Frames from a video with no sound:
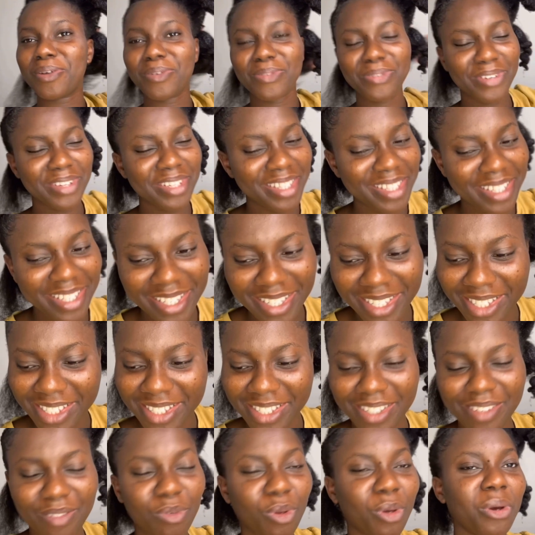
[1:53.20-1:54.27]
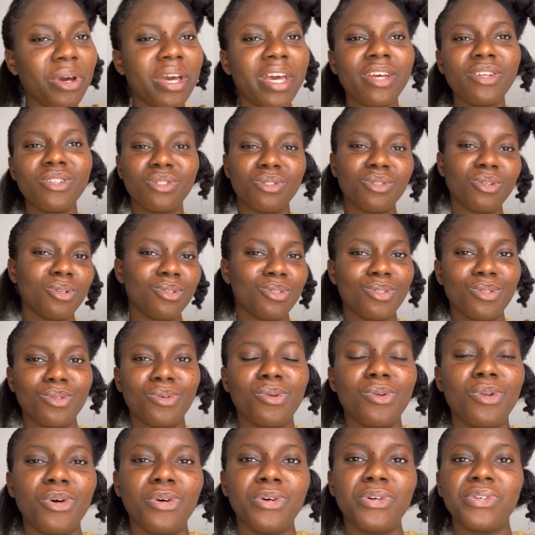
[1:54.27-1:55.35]
for this, if your hair is not so
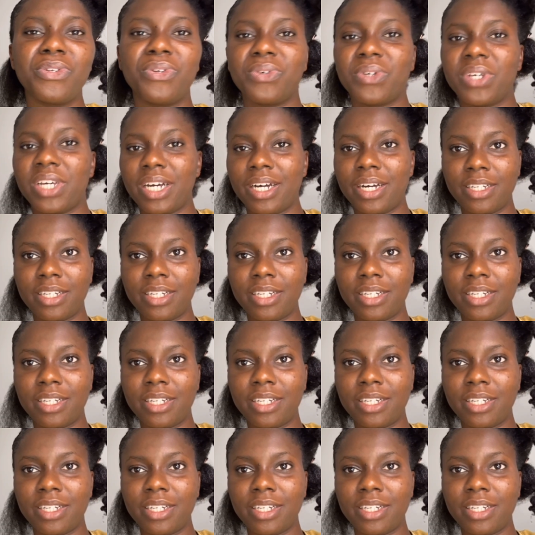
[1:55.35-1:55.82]
long, you can